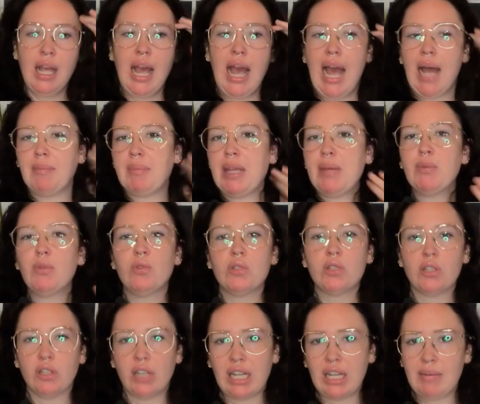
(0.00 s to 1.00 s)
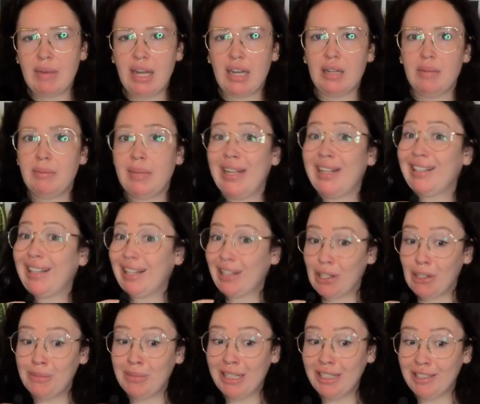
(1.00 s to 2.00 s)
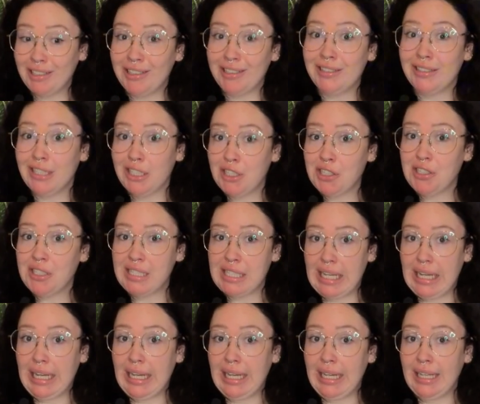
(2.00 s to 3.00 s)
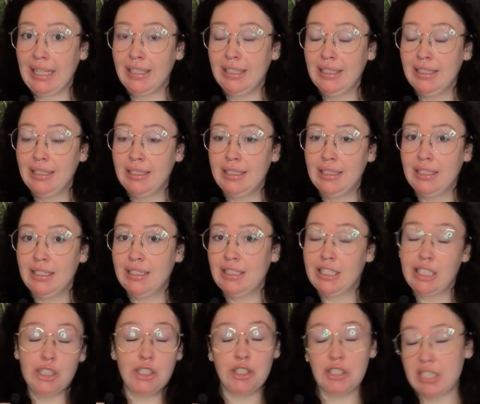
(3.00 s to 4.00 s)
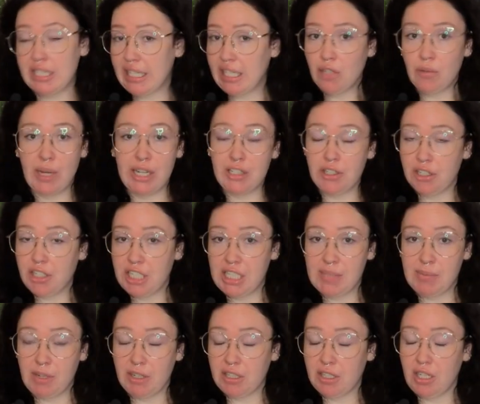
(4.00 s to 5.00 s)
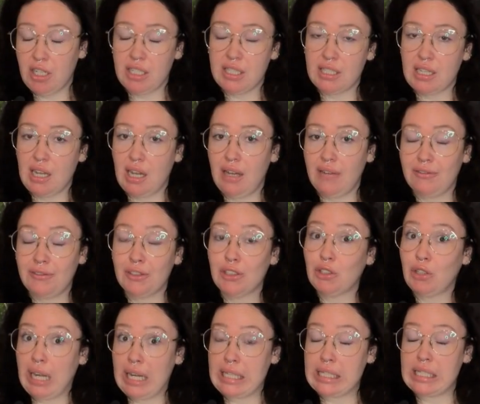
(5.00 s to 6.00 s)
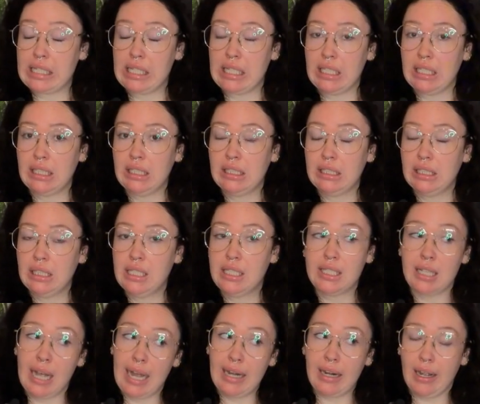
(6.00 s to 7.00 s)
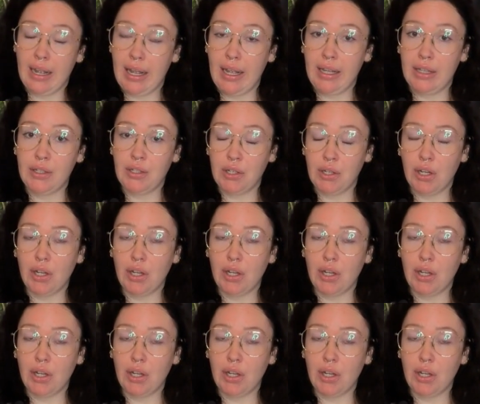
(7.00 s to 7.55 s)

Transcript: And people were talking about it and being like, "Oh my god, did you see the way Doechii spoke to her staff? Crazy, side eye."